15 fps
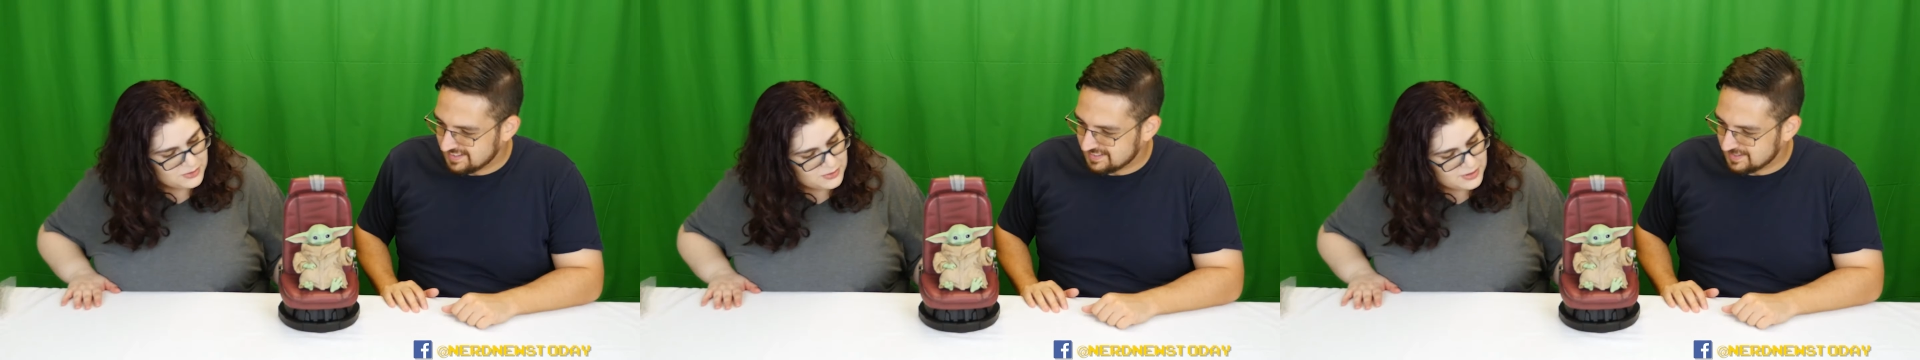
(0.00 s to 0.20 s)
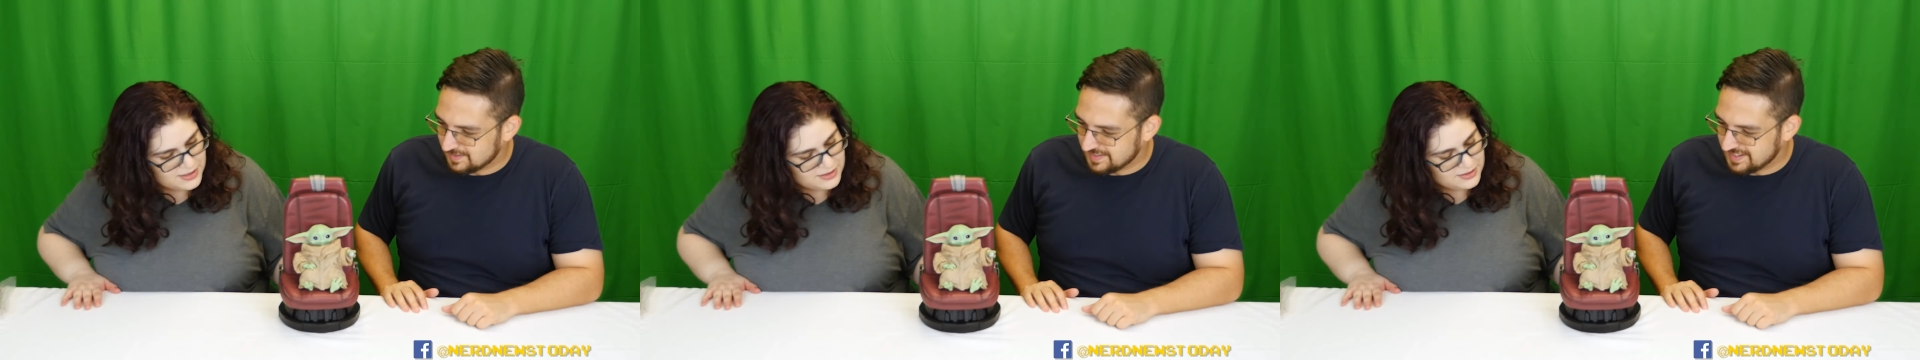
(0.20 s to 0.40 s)

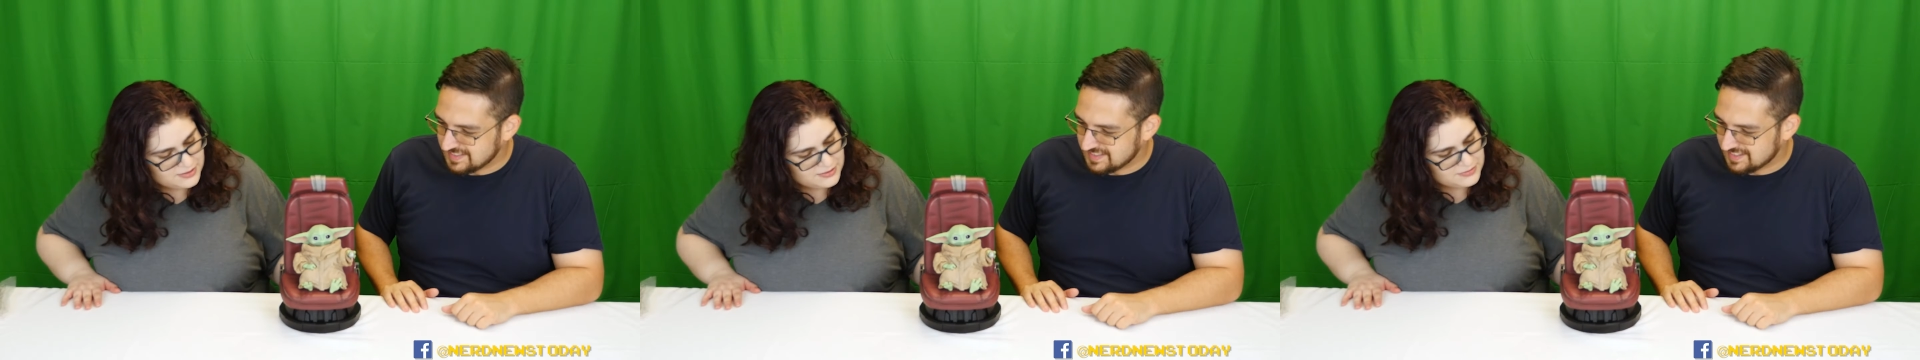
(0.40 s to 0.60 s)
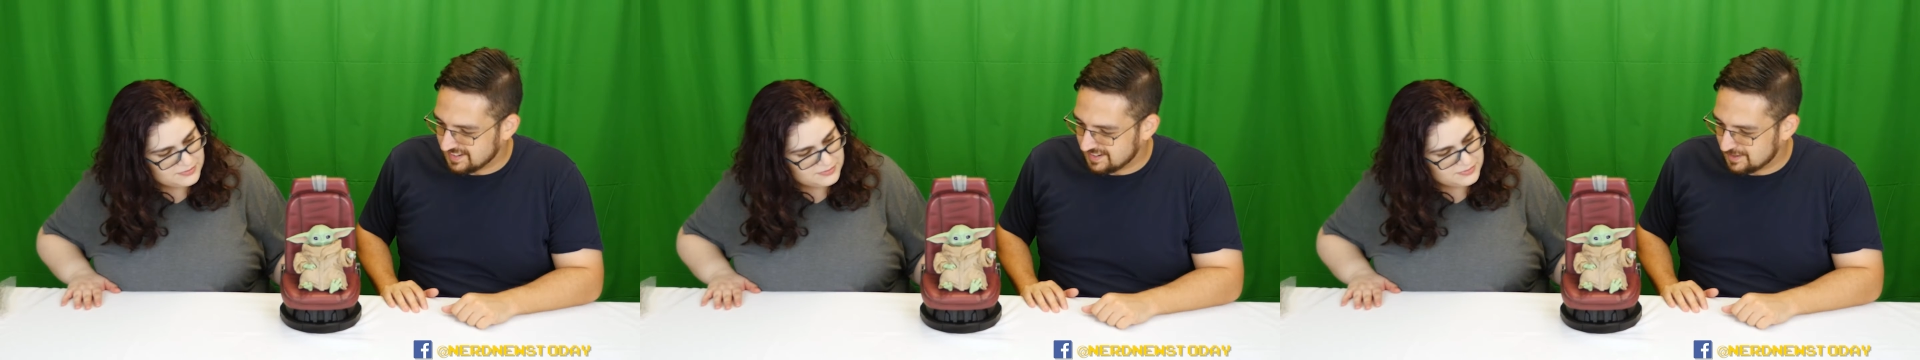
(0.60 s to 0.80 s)
Speaker 1: So
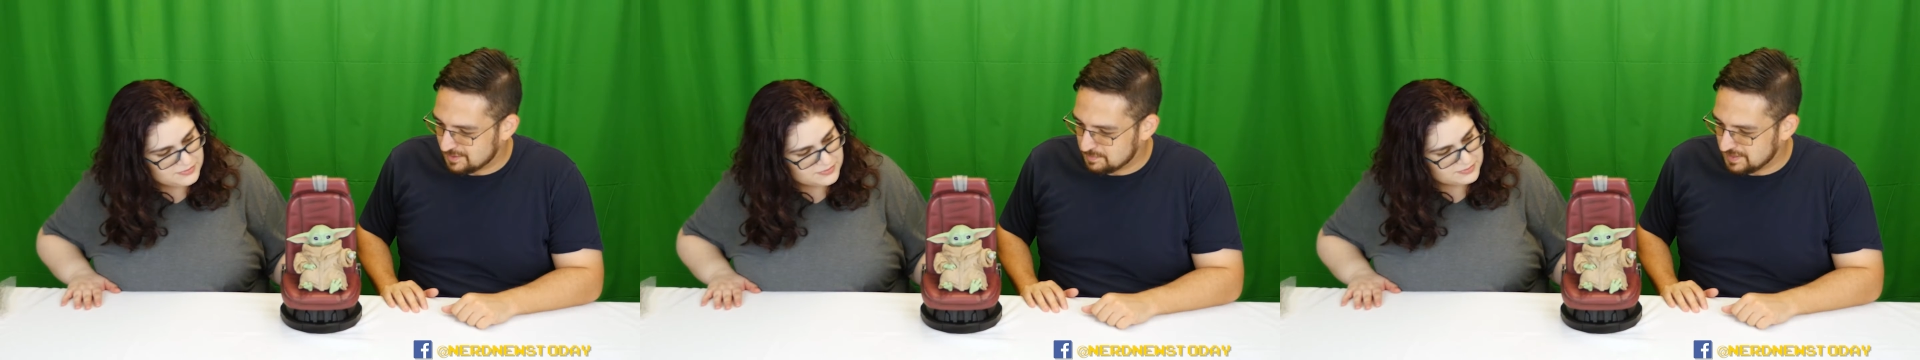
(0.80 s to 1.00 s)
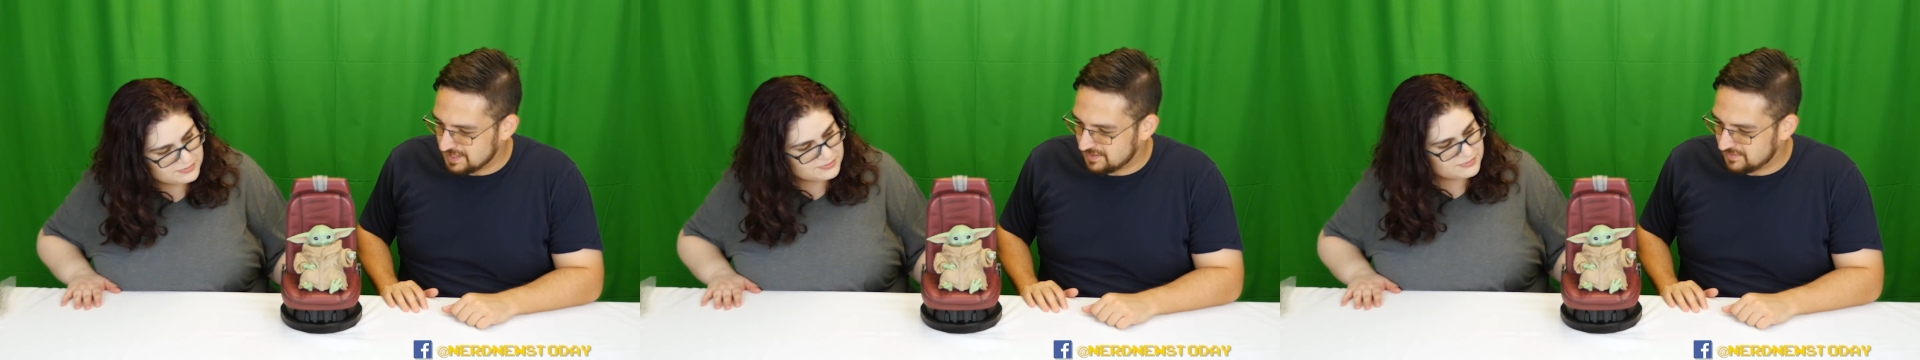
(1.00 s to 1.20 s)
that's
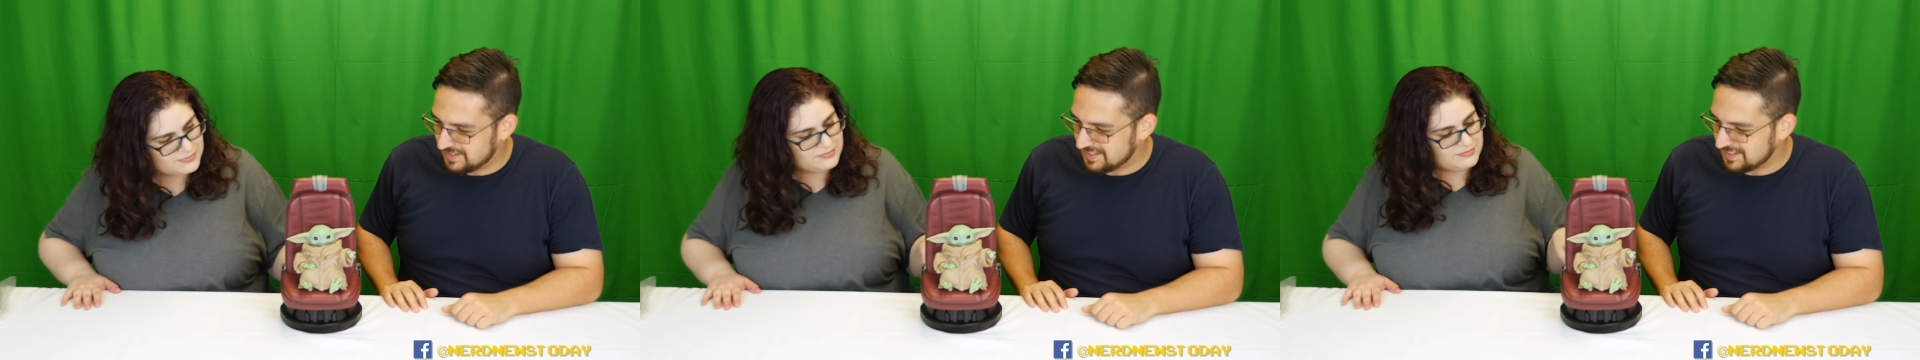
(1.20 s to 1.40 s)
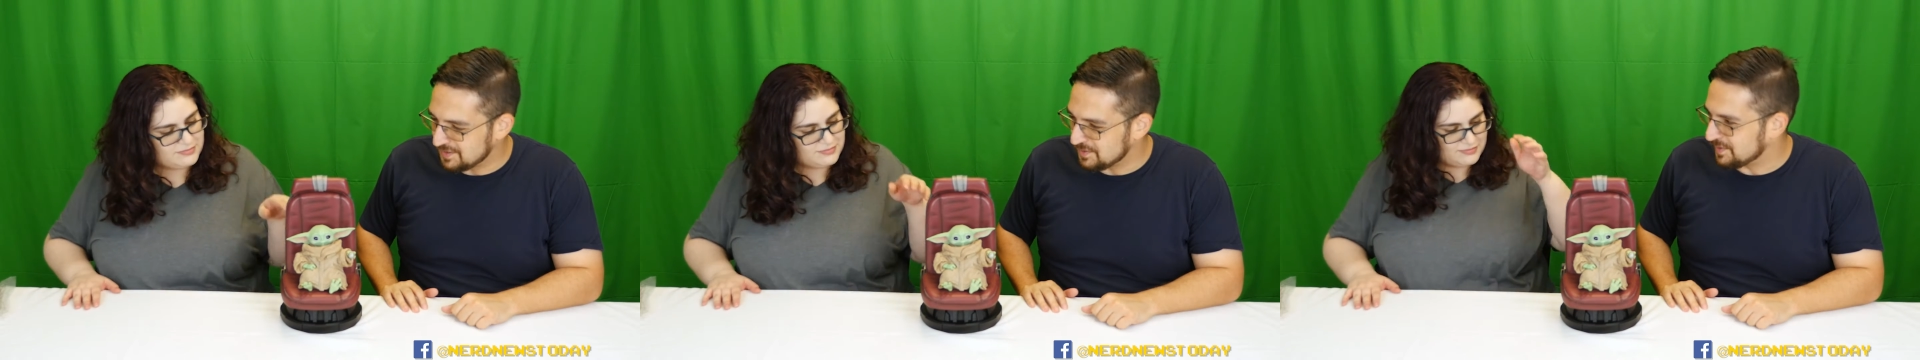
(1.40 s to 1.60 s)
our
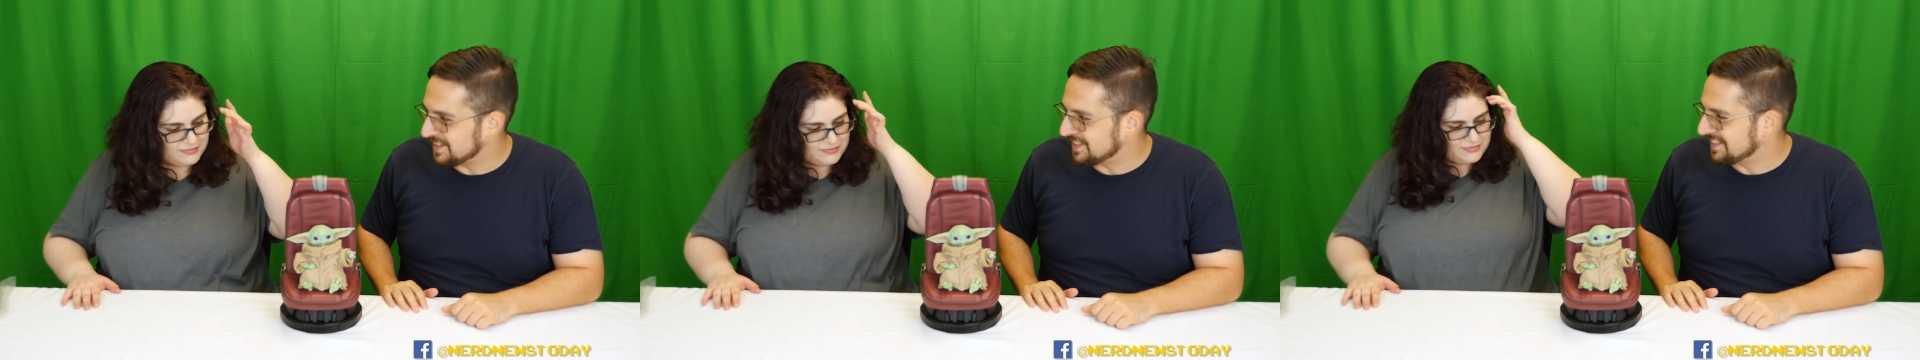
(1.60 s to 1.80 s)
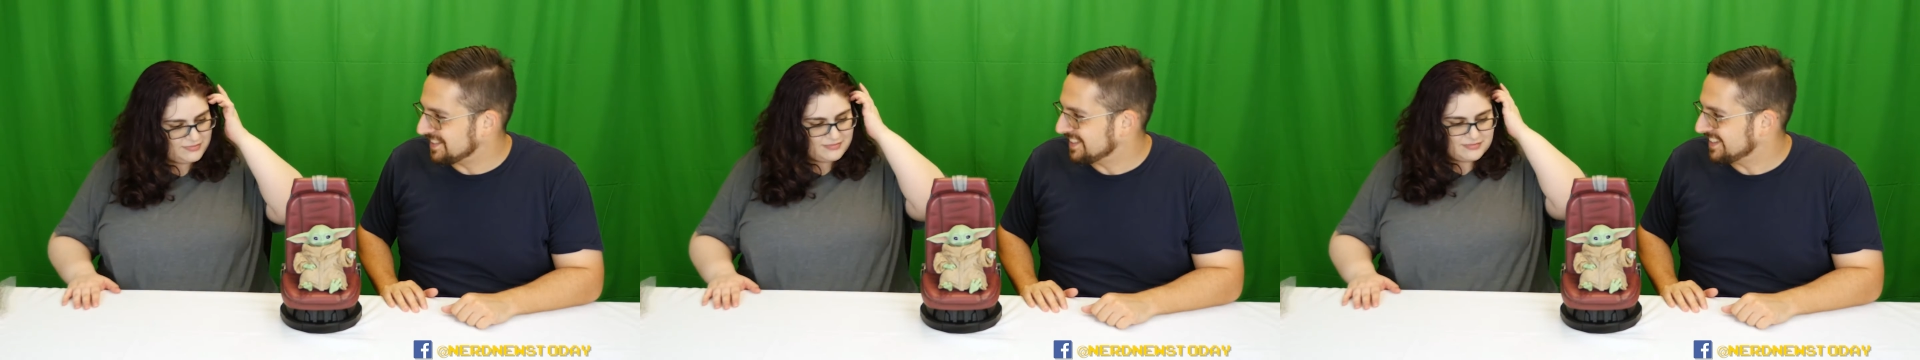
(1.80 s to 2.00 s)
baby Yoda.